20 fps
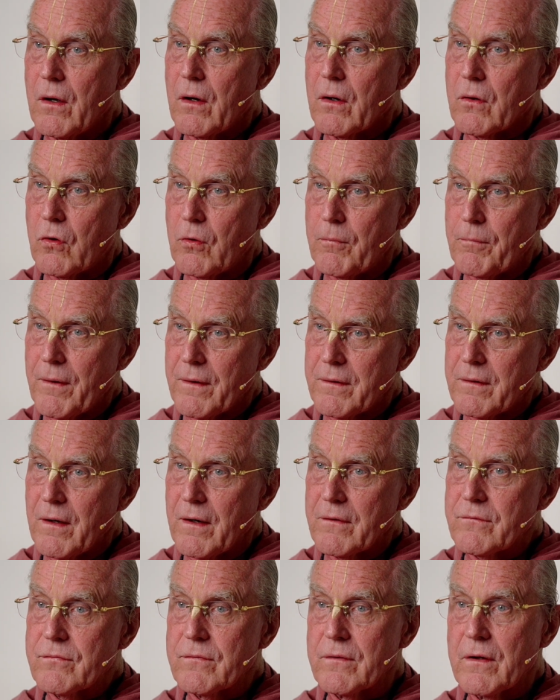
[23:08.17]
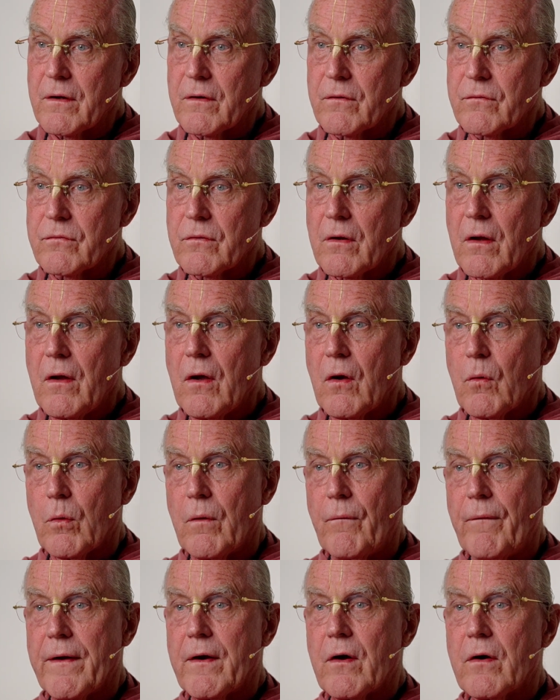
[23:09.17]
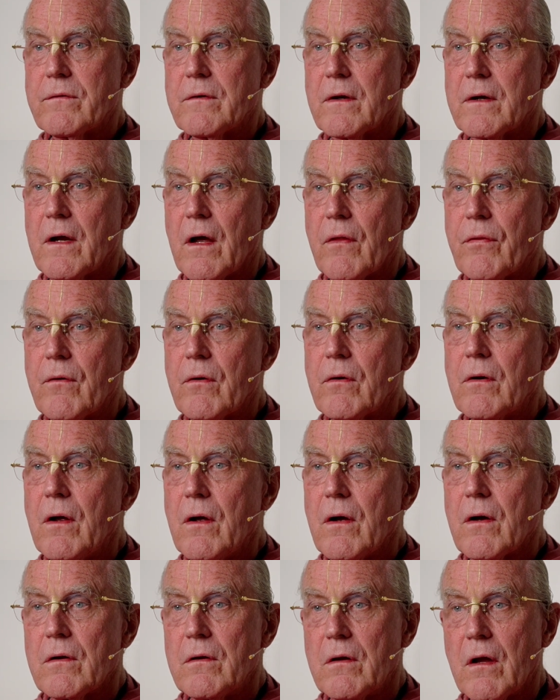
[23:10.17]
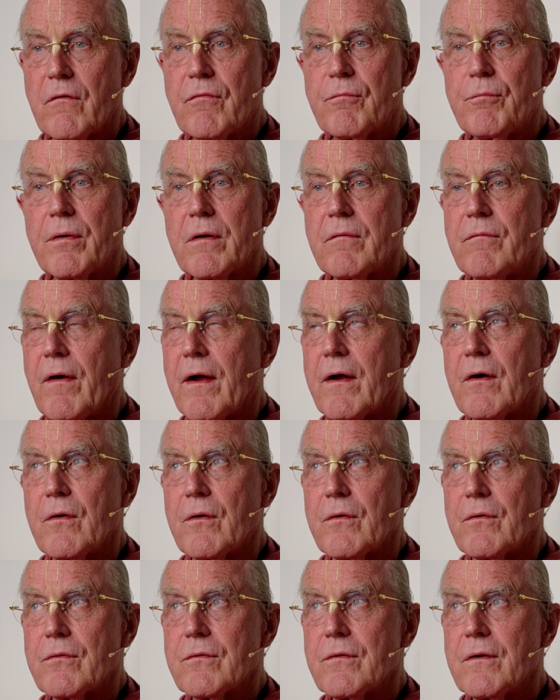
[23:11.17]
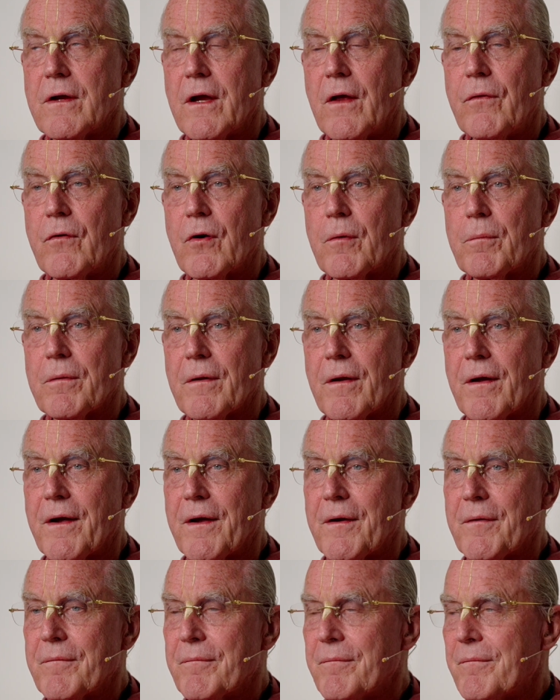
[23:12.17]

Kumbhan Das says, when they are together, love prevails in their play.